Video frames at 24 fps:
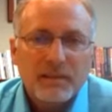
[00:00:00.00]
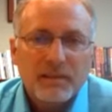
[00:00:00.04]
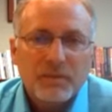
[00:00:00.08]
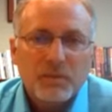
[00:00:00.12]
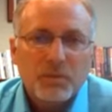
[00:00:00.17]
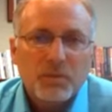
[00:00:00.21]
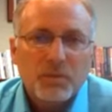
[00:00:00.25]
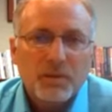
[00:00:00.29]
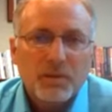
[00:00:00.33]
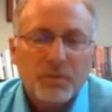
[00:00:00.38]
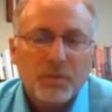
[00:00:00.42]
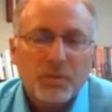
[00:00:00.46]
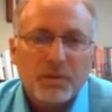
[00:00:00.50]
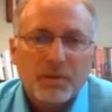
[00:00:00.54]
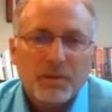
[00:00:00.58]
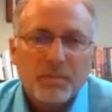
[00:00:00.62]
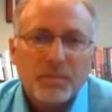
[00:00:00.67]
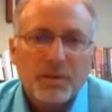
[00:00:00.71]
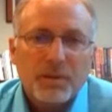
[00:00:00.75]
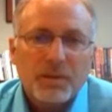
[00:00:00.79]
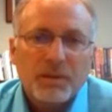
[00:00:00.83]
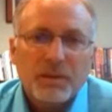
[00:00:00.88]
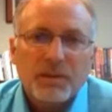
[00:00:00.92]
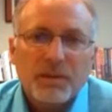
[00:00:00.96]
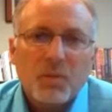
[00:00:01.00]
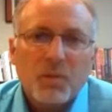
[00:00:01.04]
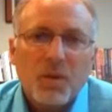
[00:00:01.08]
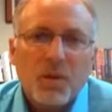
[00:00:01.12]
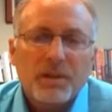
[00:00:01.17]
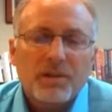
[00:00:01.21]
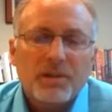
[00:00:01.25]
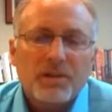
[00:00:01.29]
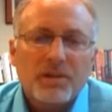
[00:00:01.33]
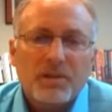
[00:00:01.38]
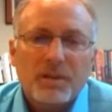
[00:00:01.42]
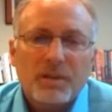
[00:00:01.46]
with what the building
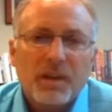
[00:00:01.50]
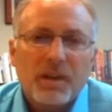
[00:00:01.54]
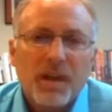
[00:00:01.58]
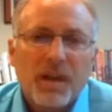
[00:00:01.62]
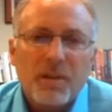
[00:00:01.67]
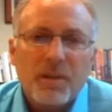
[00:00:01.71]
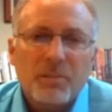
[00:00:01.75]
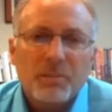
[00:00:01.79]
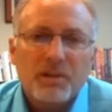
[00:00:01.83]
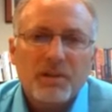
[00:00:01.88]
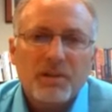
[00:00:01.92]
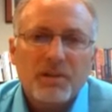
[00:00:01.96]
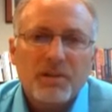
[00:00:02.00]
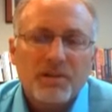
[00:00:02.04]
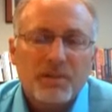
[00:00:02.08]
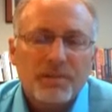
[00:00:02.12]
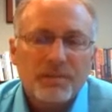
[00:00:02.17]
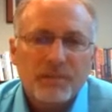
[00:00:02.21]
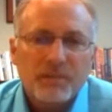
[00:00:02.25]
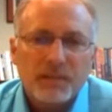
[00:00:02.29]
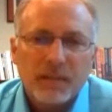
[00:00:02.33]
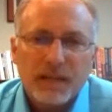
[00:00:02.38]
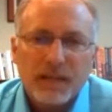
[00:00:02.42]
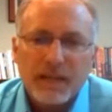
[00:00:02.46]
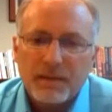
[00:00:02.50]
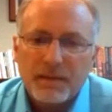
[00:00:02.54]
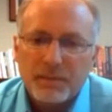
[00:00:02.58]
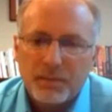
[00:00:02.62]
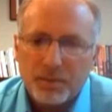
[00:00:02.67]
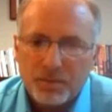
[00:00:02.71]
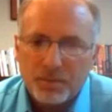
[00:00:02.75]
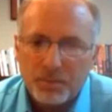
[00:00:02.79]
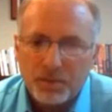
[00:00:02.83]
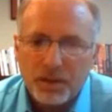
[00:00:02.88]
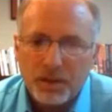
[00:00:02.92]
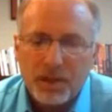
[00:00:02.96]
wants to accomplish, and
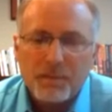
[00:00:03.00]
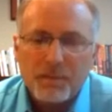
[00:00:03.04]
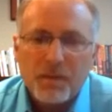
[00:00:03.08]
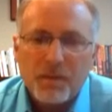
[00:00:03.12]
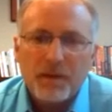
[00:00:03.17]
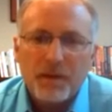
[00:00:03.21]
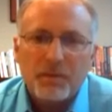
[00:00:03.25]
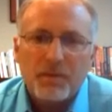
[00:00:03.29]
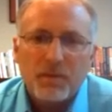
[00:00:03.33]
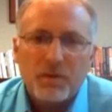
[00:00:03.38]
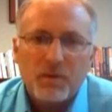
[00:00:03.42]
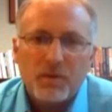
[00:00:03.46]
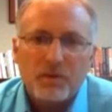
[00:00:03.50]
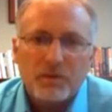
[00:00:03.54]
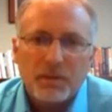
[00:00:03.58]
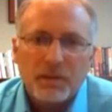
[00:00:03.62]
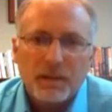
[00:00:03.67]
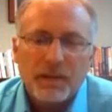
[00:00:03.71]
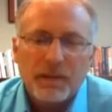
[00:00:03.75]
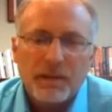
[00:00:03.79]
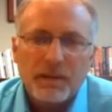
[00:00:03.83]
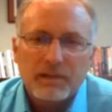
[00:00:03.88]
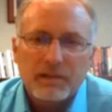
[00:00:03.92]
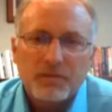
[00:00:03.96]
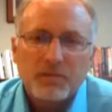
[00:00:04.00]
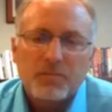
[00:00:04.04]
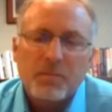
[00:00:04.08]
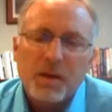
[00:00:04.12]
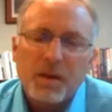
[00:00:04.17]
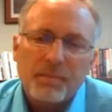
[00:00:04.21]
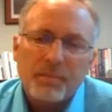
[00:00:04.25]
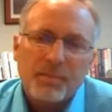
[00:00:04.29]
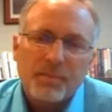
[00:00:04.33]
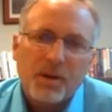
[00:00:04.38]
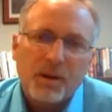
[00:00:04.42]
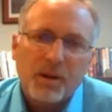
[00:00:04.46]
to play my role and do
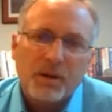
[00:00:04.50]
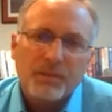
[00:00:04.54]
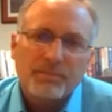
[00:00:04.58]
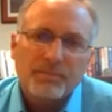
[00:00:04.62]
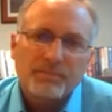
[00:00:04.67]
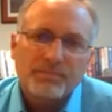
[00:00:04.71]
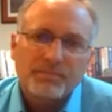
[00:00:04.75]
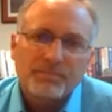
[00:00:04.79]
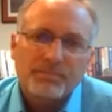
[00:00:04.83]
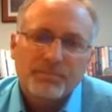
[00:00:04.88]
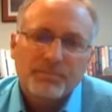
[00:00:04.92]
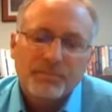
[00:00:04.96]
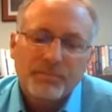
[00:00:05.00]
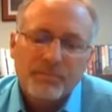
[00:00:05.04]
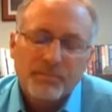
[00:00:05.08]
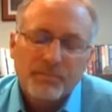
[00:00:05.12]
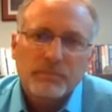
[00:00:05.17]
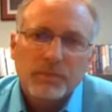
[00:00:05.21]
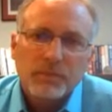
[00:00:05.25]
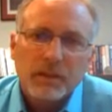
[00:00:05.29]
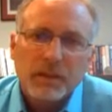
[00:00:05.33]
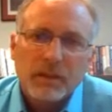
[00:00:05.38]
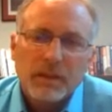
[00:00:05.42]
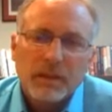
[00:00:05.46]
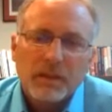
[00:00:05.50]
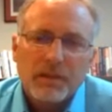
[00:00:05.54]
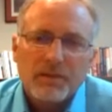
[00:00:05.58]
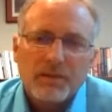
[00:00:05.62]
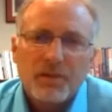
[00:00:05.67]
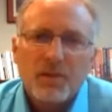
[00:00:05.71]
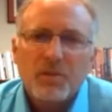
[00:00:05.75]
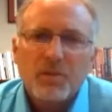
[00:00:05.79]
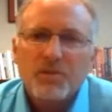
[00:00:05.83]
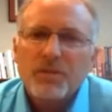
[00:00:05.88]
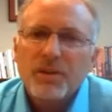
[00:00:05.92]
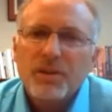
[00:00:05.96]
my part.
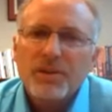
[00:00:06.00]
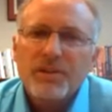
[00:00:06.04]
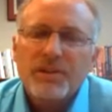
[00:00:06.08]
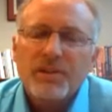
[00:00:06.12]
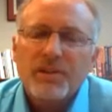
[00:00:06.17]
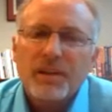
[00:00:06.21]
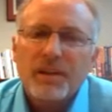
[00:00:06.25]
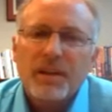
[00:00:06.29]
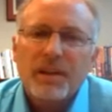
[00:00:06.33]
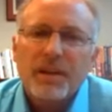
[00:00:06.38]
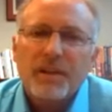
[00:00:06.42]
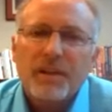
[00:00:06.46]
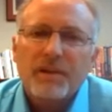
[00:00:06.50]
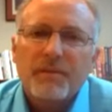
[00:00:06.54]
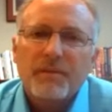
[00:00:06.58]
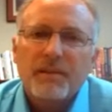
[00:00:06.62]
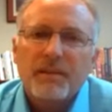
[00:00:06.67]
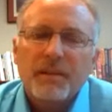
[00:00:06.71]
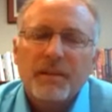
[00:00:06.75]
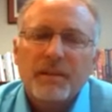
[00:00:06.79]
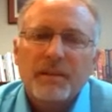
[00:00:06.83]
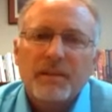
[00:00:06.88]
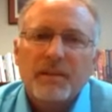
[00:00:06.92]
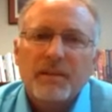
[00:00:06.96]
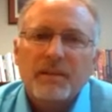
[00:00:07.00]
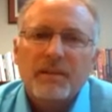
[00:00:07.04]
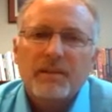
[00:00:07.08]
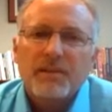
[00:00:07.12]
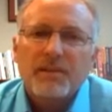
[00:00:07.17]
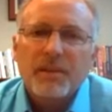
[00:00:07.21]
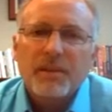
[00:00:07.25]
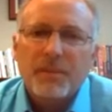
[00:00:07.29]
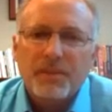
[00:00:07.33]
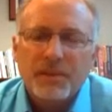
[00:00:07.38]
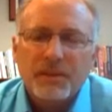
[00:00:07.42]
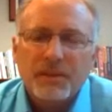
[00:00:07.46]
So just
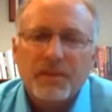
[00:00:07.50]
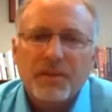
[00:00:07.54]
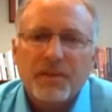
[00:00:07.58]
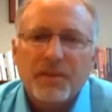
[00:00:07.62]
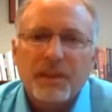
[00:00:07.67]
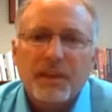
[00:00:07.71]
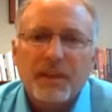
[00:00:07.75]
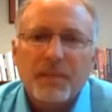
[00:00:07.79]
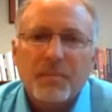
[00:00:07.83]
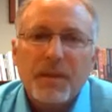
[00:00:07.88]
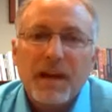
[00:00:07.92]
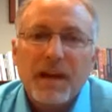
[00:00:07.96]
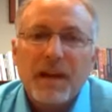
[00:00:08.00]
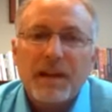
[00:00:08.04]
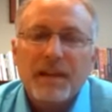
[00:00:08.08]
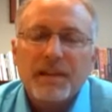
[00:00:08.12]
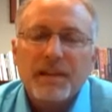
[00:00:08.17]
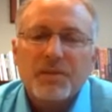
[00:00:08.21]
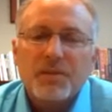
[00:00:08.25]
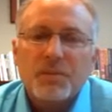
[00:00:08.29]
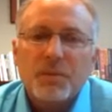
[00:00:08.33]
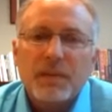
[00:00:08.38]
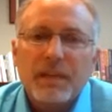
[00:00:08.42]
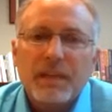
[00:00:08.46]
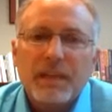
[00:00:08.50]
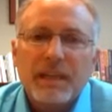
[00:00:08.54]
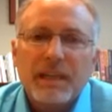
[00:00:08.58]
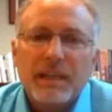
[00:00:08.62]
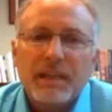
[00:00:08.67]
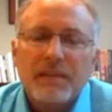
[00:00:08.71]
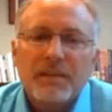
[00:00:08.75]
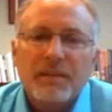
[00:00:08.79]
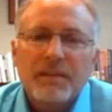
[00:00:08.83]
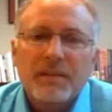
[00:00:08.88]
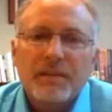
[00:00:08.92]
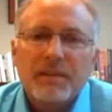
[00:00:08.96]
something to think about as we
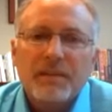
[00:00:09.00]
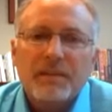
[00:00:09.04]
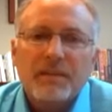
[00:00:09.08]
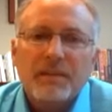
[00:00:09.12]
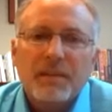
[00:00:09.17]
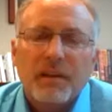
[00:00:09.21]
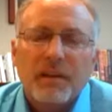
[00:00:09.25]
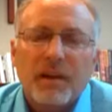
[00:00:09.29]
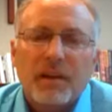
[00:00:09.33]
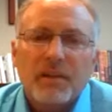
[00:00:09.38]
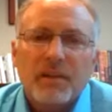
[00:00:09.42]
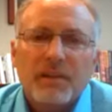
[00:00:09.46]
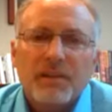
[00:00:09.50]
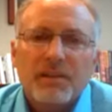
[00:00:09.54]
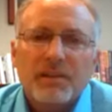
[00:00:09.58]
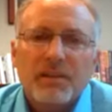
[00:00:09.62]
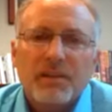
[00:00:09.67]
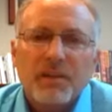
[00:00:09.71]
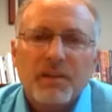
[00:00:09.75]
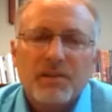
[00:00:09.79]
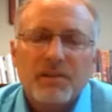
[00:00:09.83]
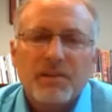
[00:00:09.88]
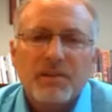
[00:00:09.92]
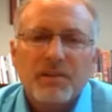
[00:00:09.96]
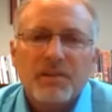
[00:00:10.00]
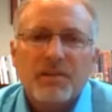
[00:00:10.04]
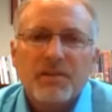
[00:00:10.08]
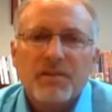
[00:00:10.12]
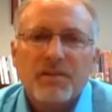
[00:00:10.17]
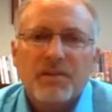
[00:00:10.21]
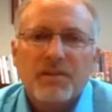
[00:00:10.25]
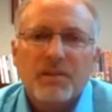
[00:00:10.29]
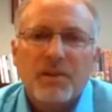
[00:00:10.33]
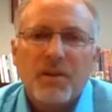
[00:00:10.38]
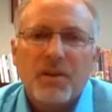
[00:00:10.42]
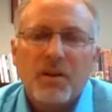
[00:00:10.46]
end our
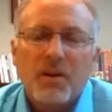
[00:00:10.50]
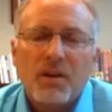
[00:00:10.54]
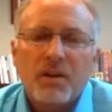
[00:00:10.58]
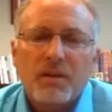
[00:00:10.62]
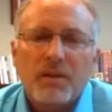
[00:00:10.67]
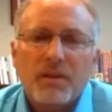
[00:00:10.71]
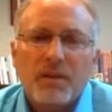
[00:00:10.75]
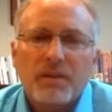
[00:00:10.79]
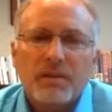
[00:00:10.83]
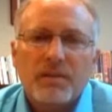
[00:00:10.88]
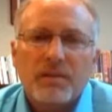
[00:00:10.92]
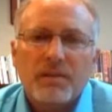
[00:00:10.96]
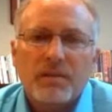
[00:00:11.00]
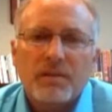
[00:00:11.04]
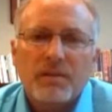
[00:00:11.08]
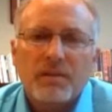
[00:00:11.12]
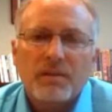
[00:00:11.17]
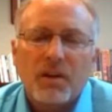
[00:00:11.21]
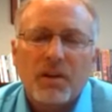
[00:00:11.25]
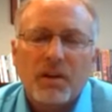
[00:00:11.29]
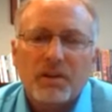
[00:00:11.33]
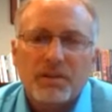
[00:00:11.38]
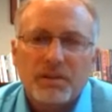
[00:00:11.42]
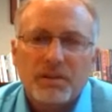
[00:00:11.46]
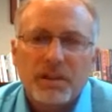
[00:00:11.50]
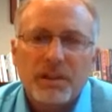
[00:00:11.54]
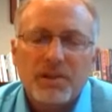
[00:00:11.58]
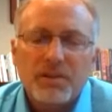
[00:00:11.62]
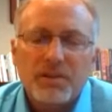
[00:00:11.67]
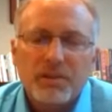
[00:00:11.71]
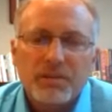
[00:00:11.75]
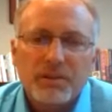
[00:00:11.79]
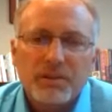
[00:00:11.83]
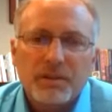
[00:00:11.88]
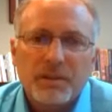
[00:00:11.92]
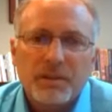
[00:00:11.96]
discussions on
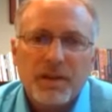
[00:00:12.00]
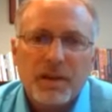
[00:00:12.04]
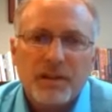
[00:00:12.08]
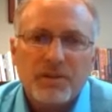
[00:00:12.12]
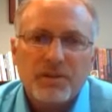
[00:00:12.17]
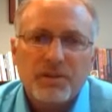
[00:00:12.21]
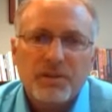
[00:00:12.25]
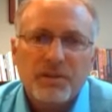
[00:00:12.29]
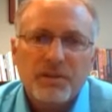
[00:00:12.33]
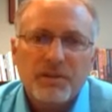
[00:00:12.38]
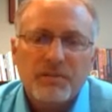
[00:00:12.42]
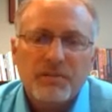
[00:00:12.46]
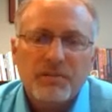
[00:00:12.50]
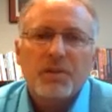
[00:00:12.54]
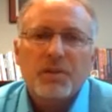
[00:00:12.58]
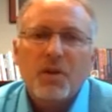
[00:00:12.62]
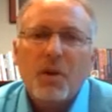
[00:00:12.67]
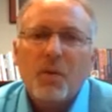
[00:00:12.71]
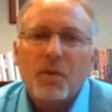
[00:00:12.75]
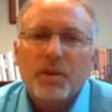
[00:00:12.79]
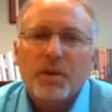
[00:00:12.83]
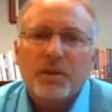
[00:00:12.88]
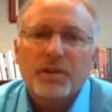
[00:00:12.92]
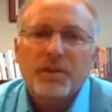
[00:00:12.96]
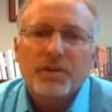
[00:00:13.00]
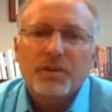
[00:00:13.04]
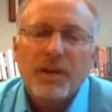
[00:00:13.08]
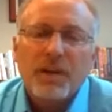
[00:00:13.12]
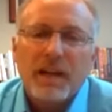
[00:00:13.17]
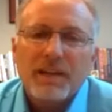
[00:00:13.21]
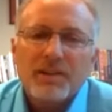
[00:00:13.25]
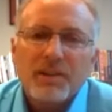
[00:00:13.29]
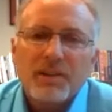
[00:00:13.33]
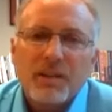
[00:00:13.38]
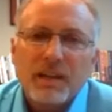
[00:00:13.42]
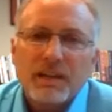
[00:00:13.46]
teacher induction. So I want to
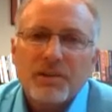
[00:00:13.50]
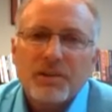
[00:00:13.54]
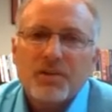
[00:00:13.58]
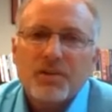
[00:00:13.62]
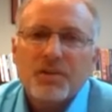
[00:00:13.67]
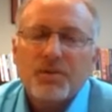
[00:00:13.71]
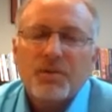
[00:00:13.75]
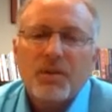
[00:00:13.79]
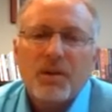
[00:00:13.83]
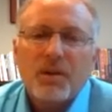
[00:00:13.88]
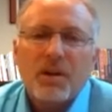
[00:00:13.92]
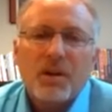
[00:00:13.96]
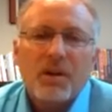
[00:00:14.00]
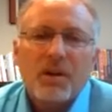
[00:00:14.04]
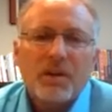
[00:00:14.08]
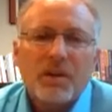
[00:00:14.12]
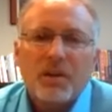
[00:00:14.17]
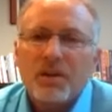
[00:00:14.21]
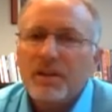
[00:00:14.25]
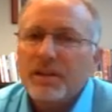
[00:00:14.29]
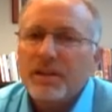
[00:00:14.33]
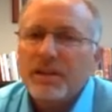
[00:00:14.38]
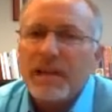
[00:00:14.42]
congratulate you on earning